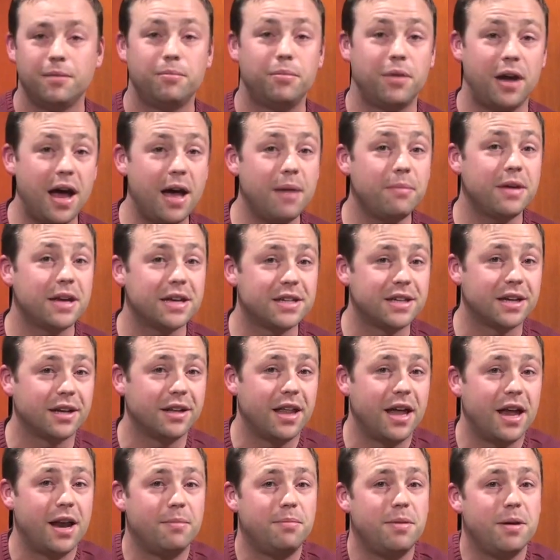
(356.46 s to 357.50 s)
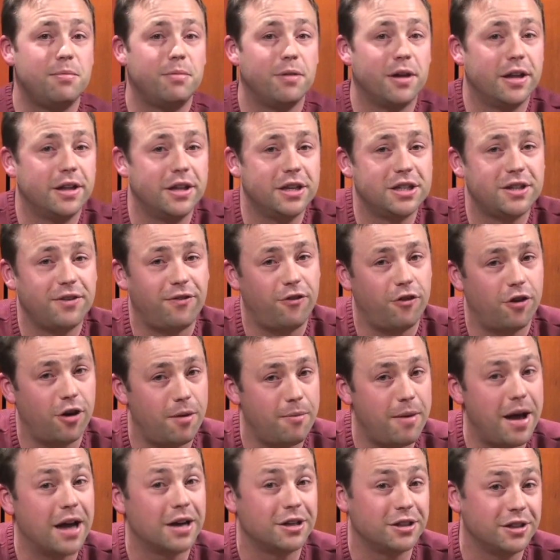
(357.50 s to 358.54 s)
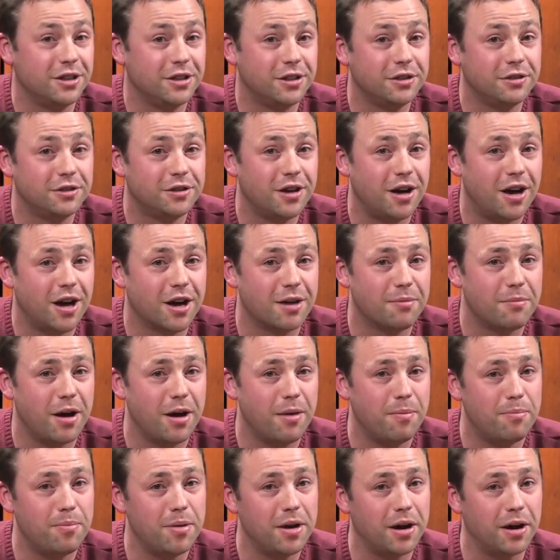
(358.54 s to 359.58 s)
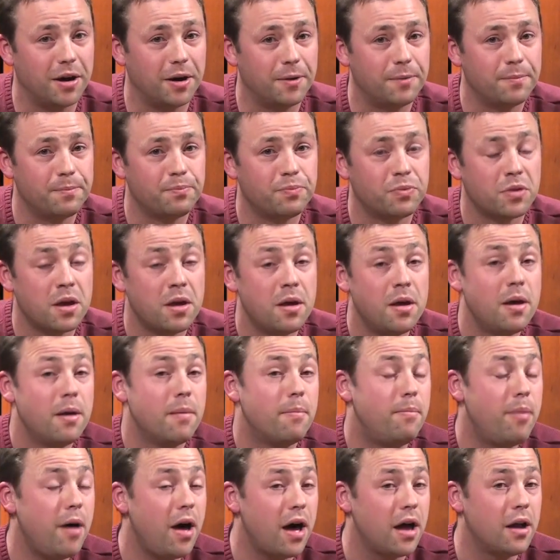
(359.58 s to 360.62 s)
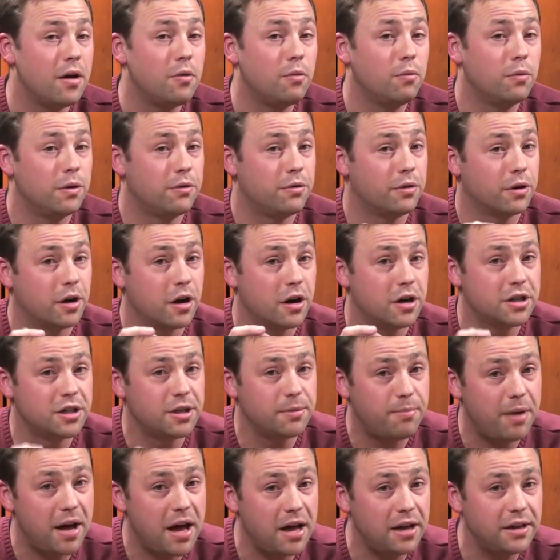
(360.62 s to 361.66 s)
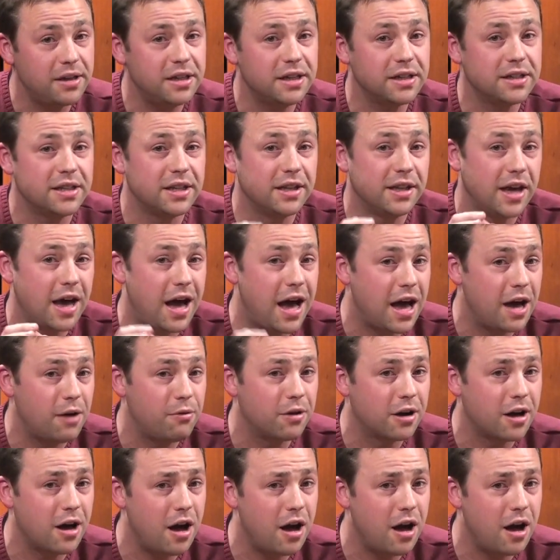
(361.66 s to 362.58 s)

But I'm guessing a lot of people on this forum actually do talk about beer. But with regards to politics and the Iowa